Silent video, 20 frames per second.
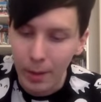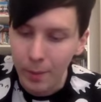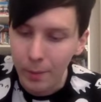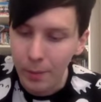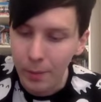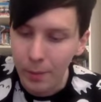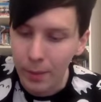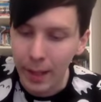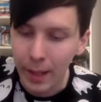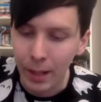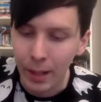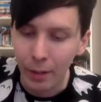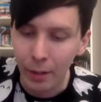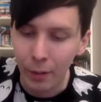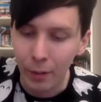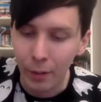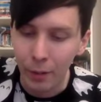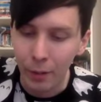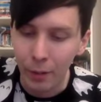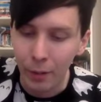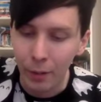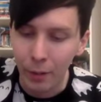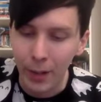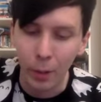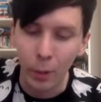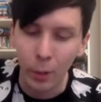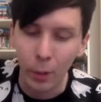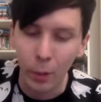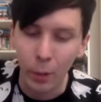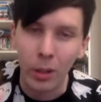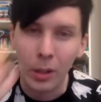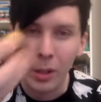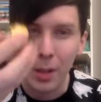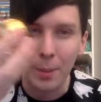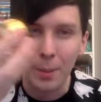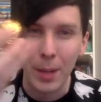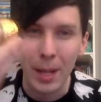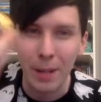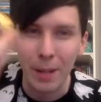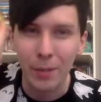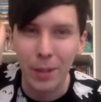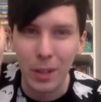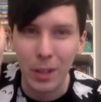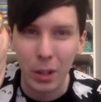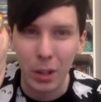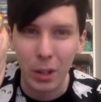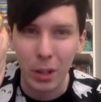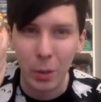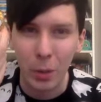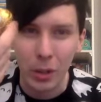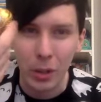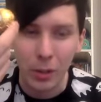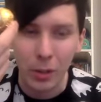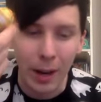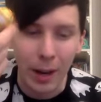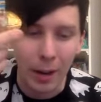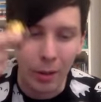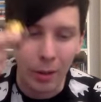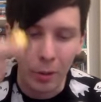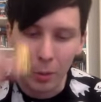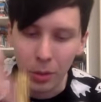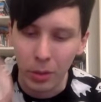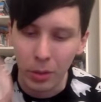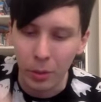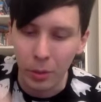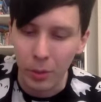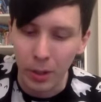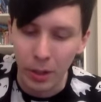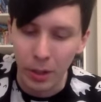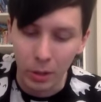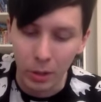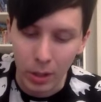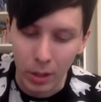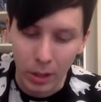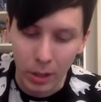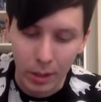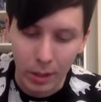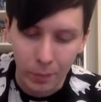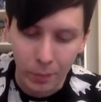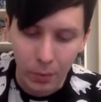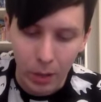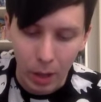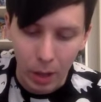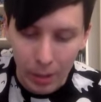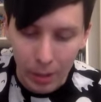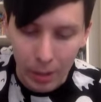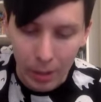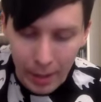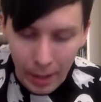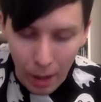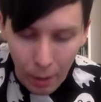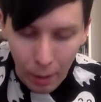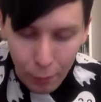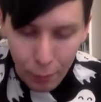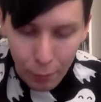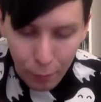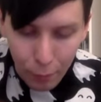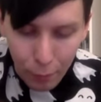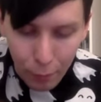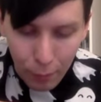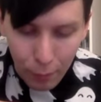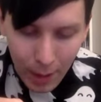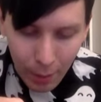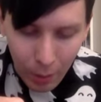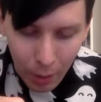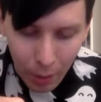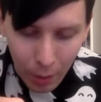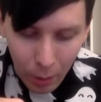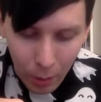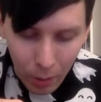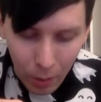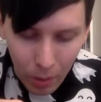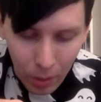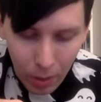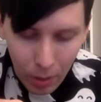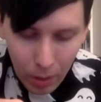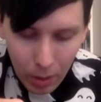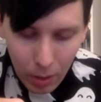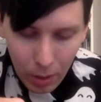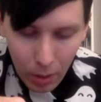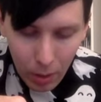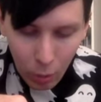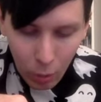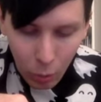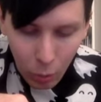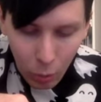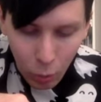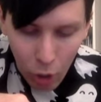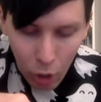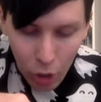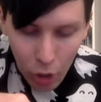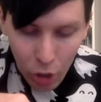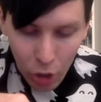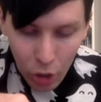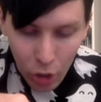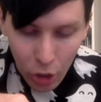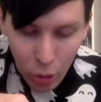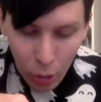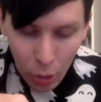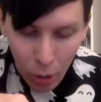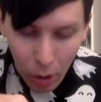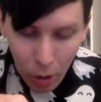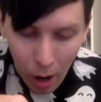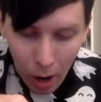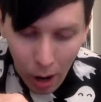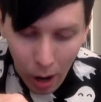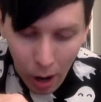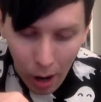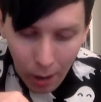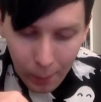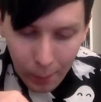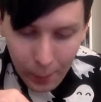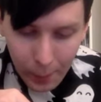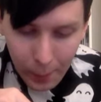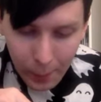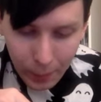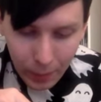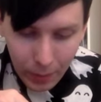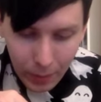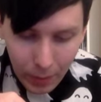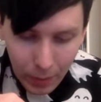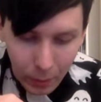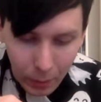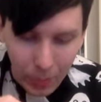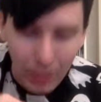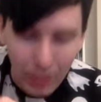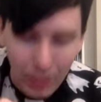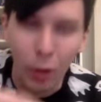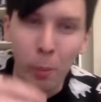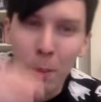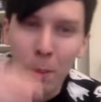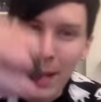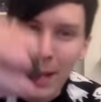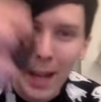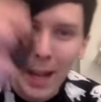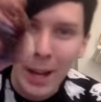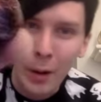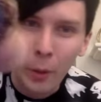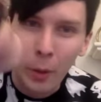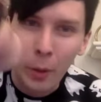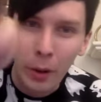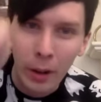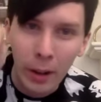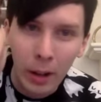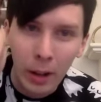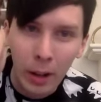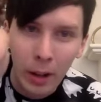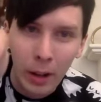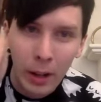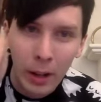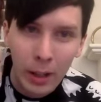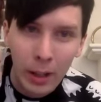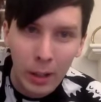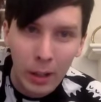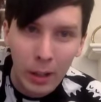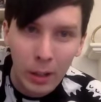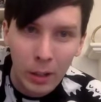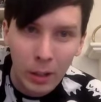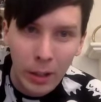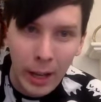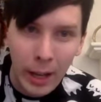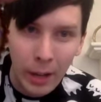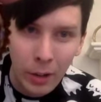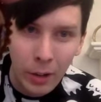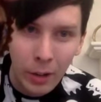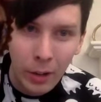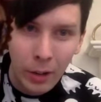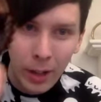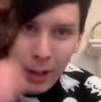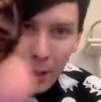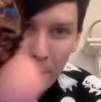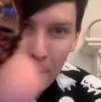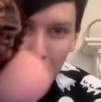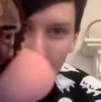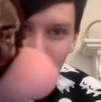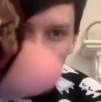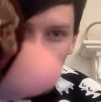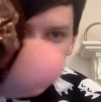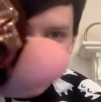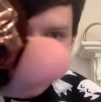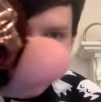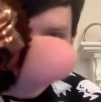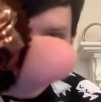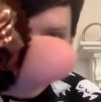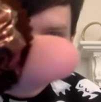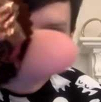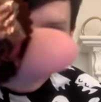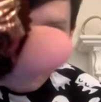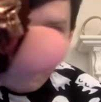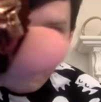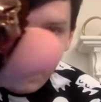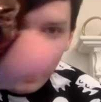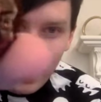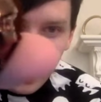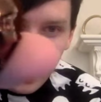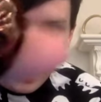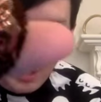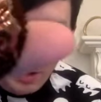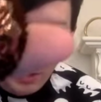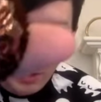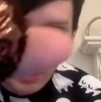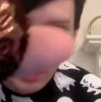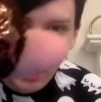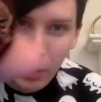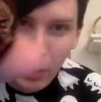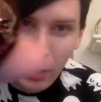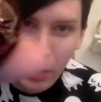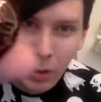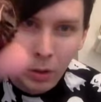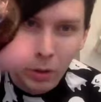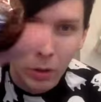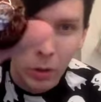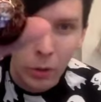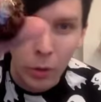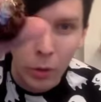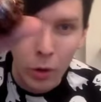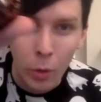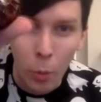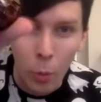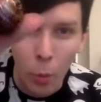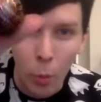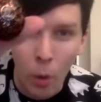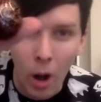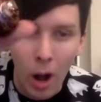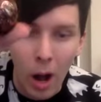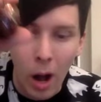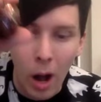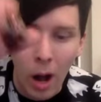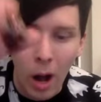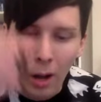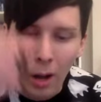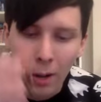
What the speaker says: Then regular ones. I mean, if there's other ones around, no one's going to eat those. And then a Ferrero Ronde Noir with a little piano on it. Like, yeah, you're the kind of person that plays the piano. You're on noir.